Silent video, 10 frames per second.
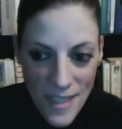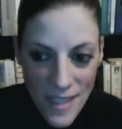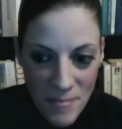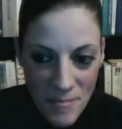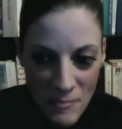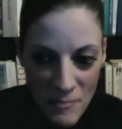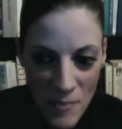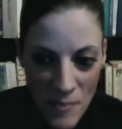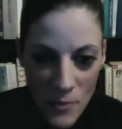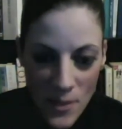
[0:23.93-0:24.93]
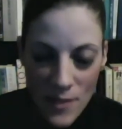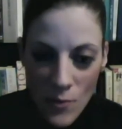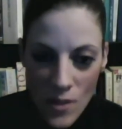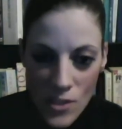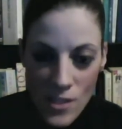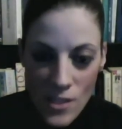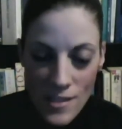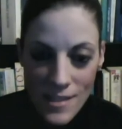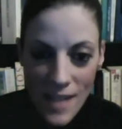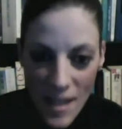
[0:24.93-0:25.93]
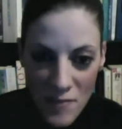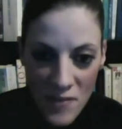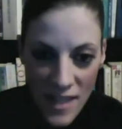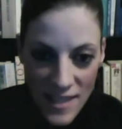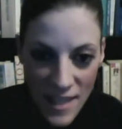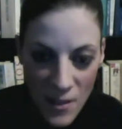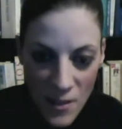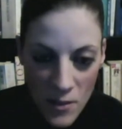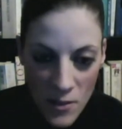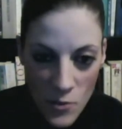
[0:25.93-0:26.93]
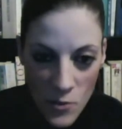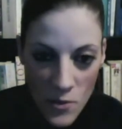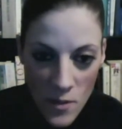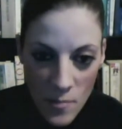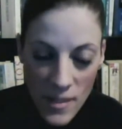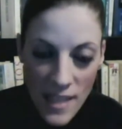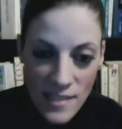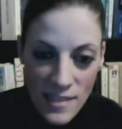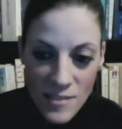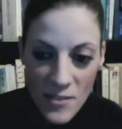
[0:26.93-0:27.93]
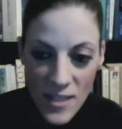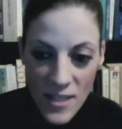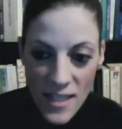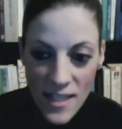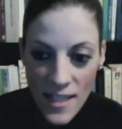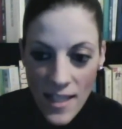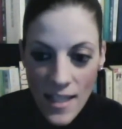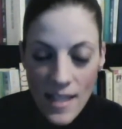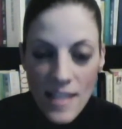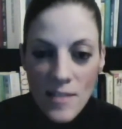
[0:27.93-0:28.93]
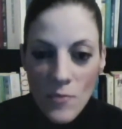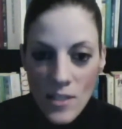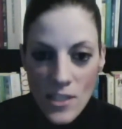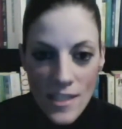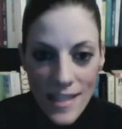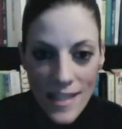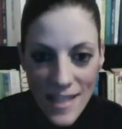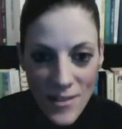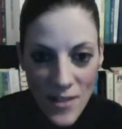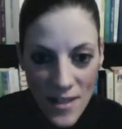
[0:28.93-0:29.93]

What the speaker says: They can watch us live right now on Google Plus, or they can watch it later on